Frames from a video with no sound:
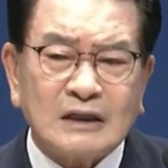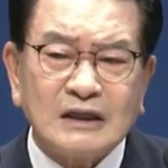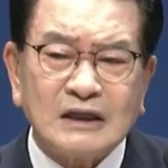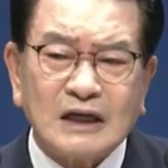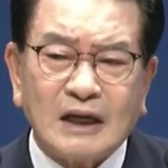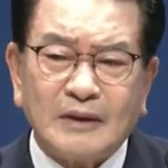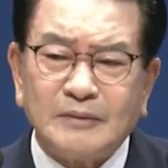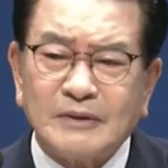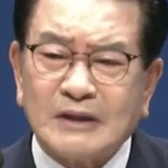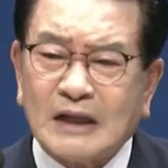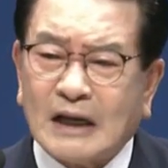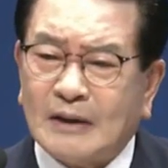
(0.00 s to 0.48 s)

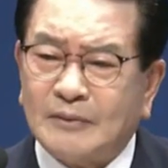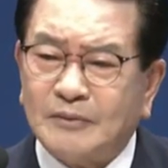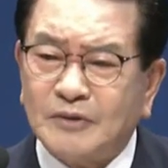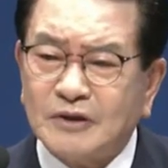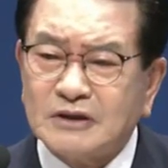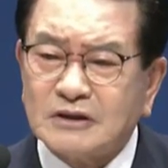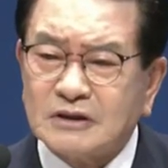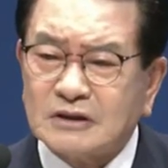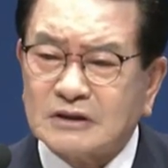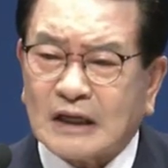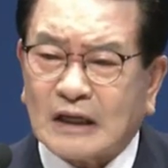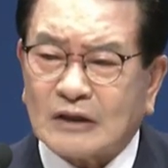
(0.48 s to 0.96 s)
Ask for
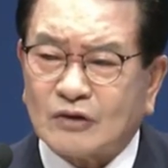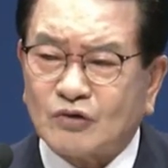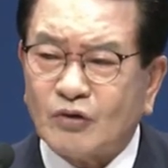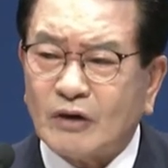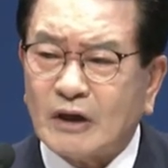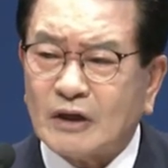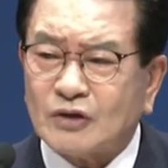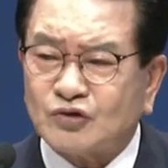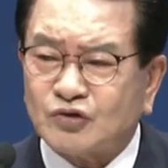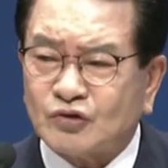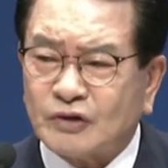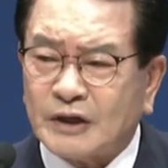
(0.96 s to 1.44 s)
the
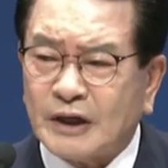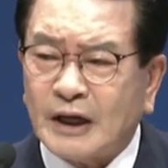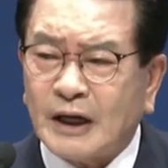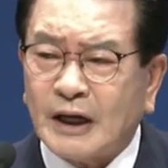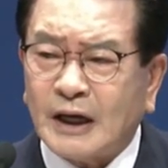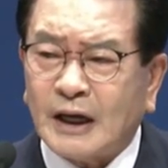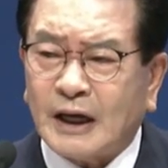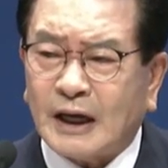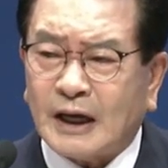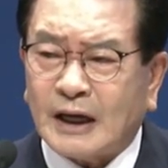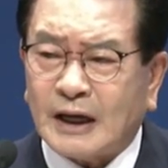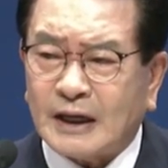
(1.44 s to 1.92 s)
kingdom
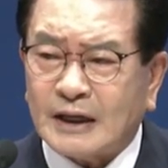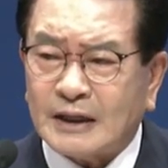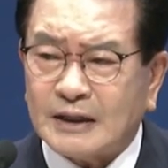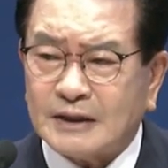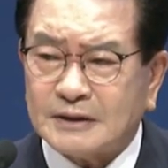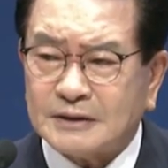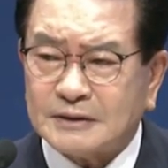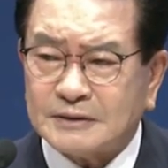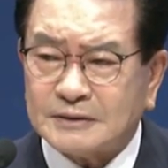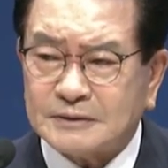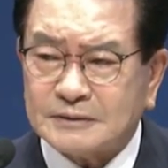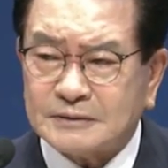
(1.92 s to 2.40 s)
of God and
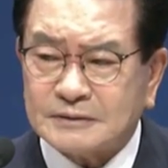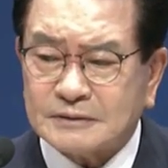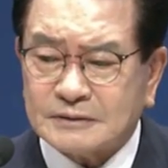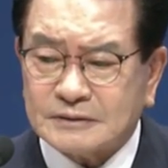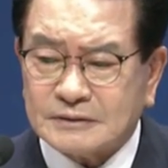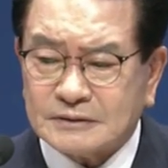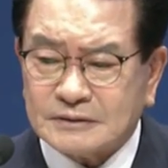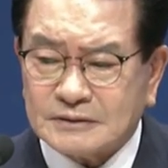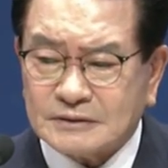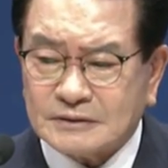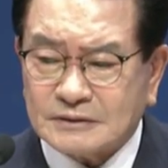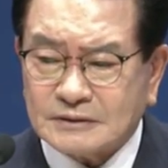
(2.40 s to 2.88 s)
I will
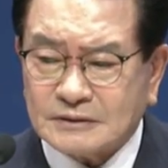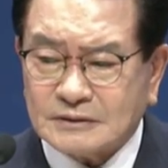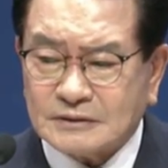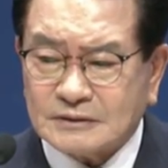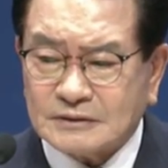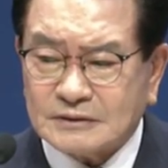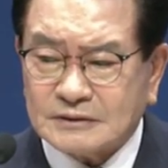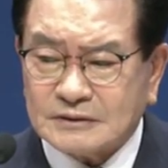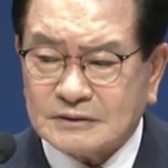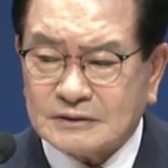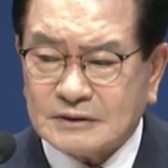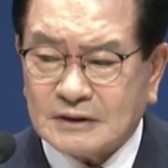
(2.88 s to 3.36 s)
help
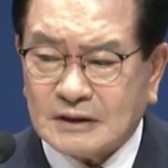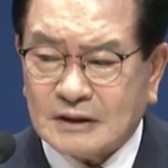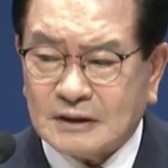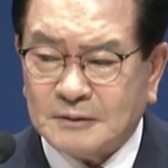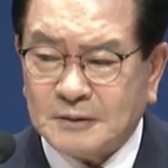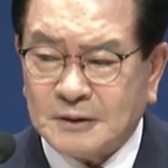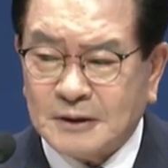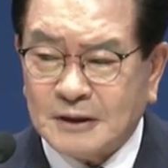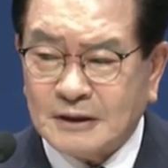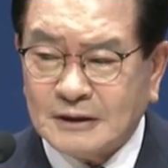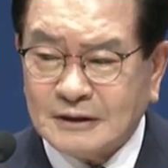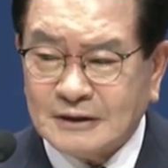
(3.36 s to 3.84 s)
all
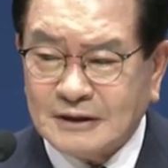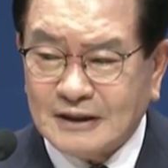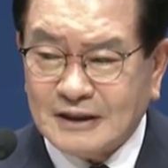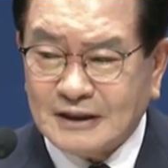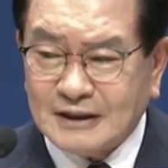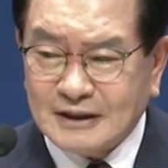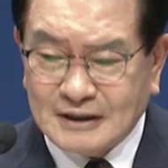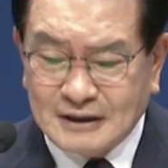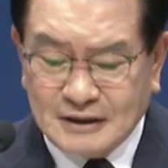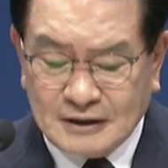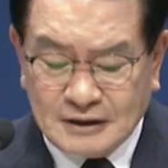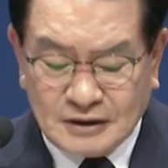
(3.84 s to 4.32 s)
things,
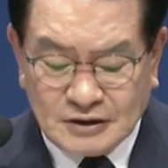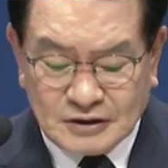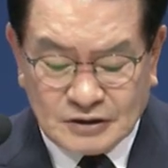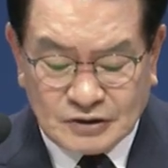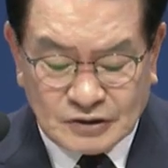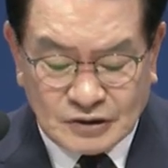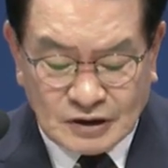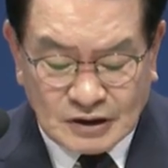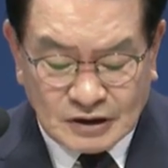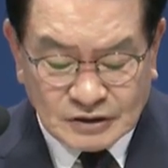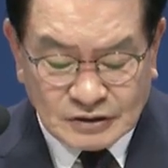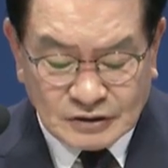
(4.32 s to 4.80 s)

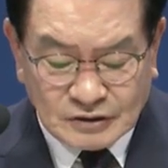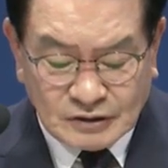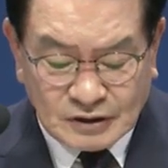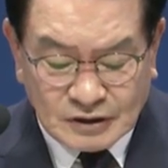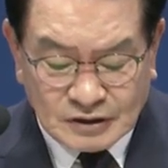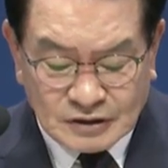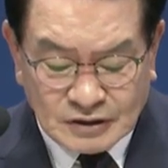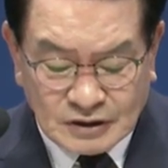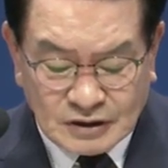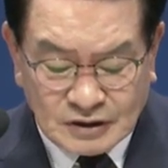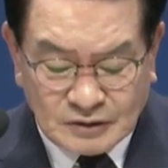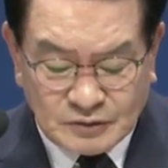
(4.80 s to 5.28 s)
is what
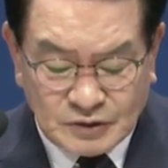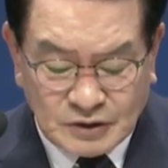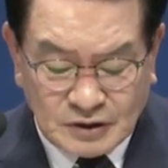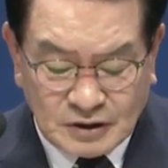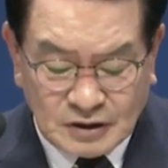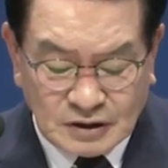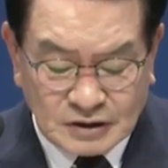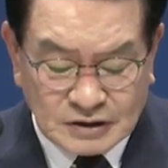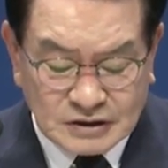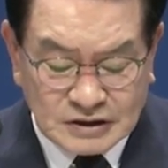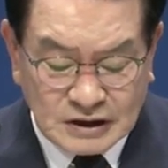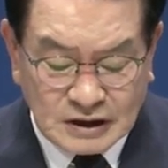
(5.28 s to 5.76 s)
God
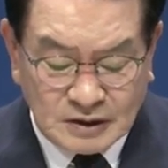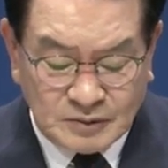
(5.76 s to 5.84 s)
said.